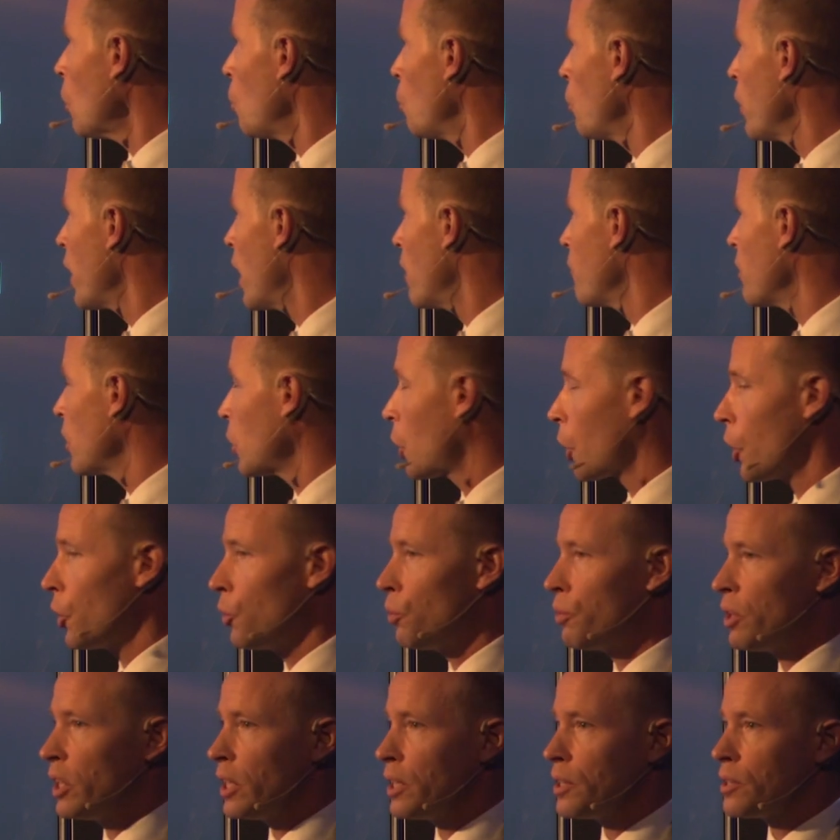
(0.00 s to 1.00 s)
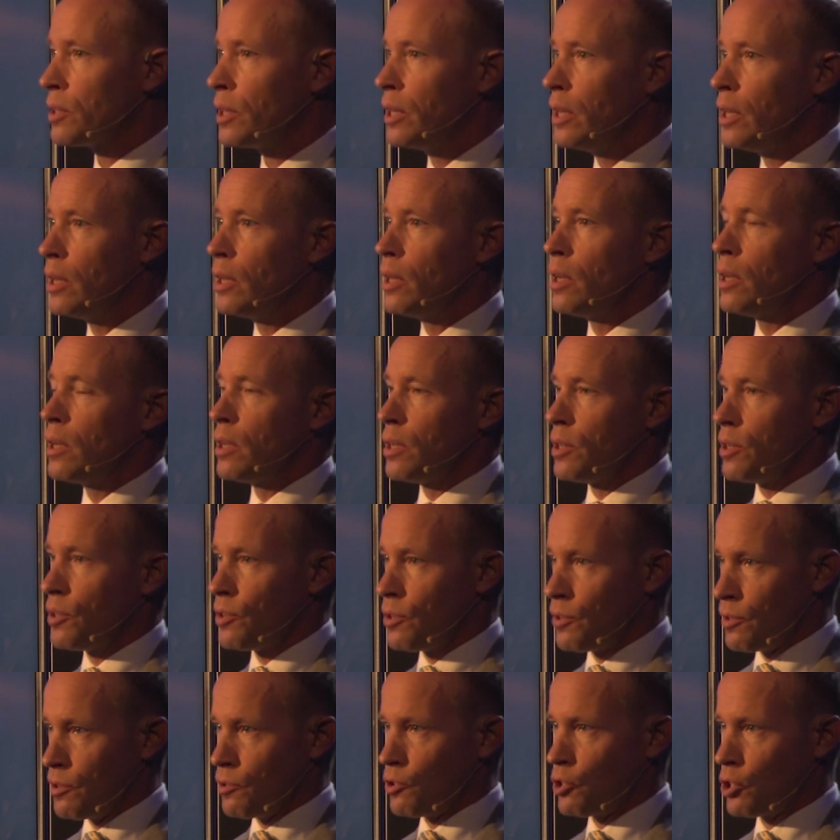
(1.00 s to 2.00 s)
We have included
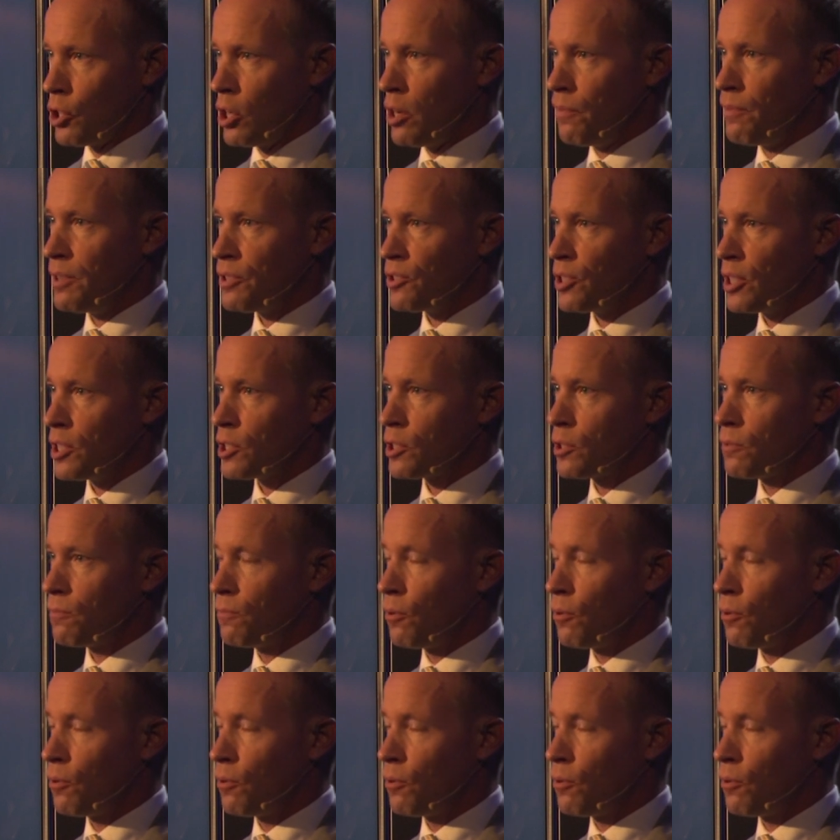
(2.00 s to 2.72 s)
services